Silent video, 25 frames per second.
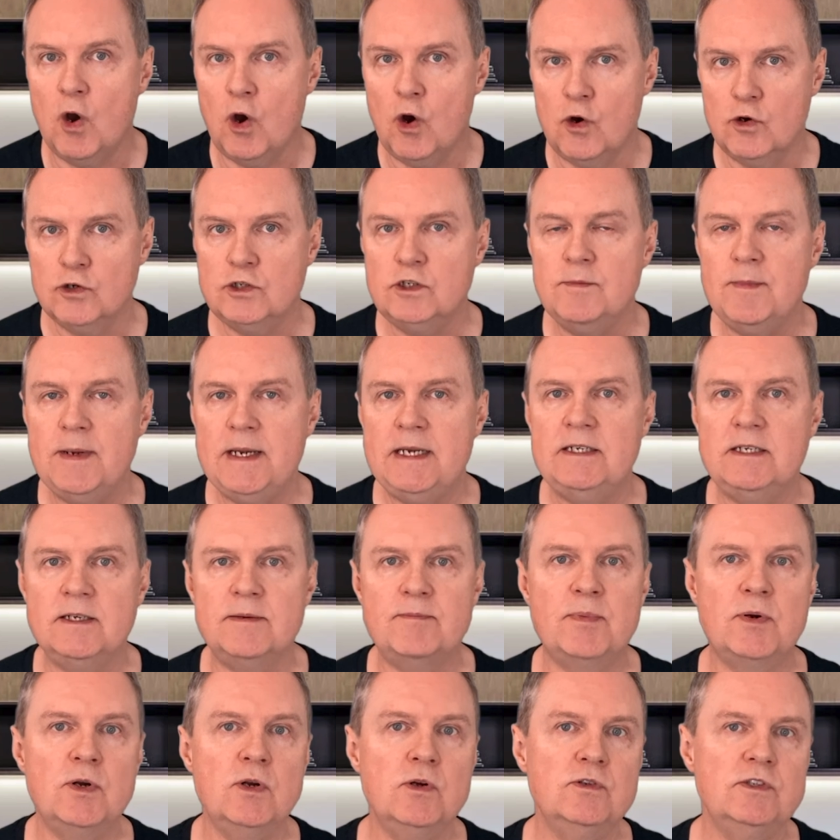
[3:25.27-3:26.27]

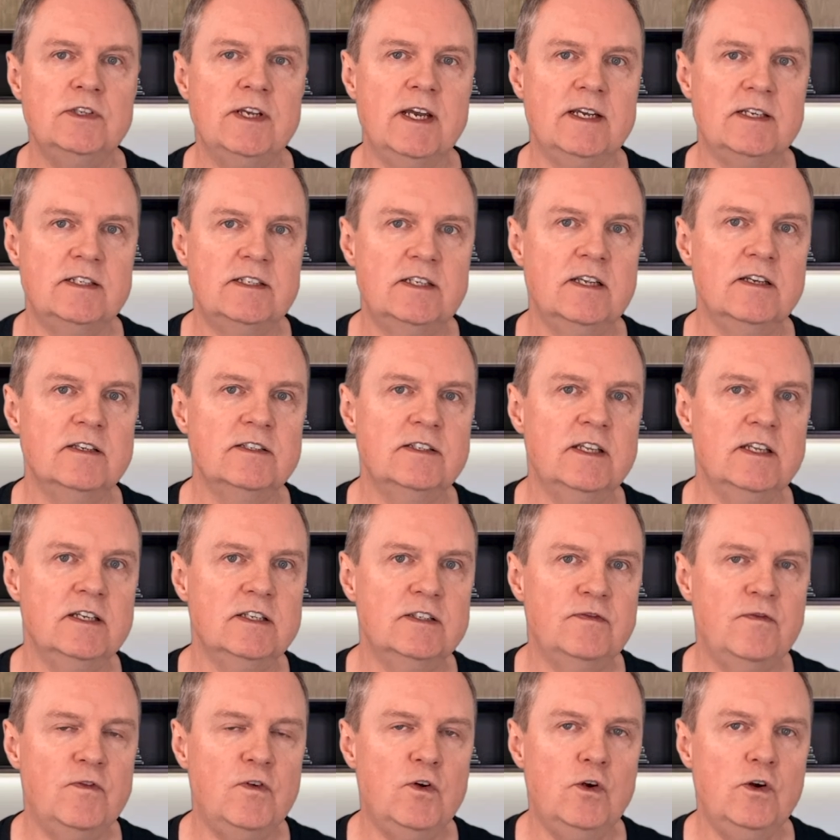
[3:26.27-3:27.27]
automated process does this
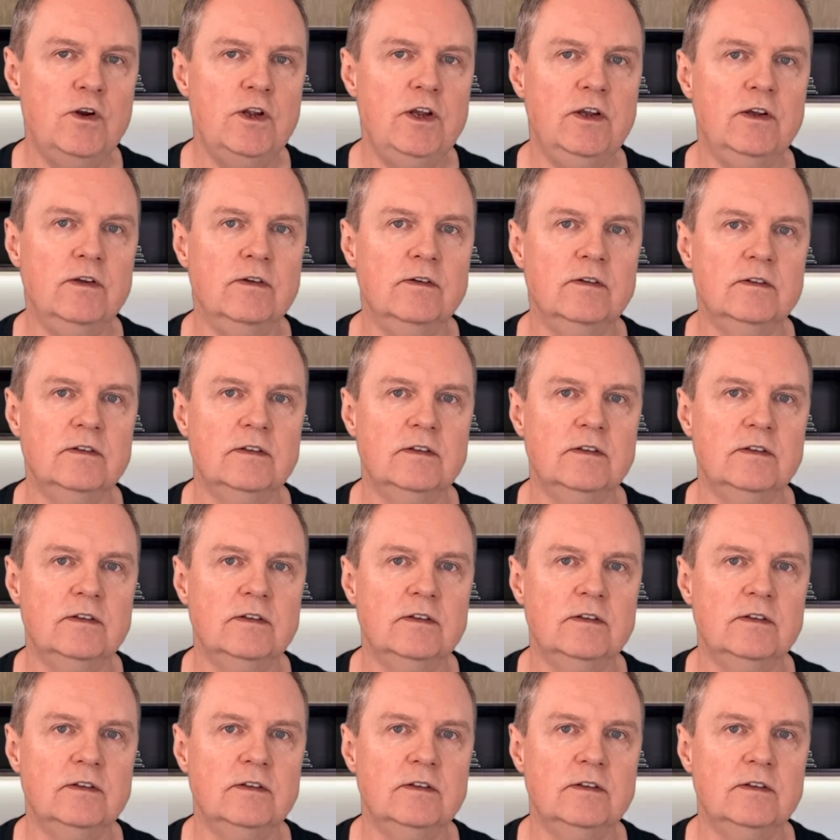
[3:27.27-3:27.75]
for you.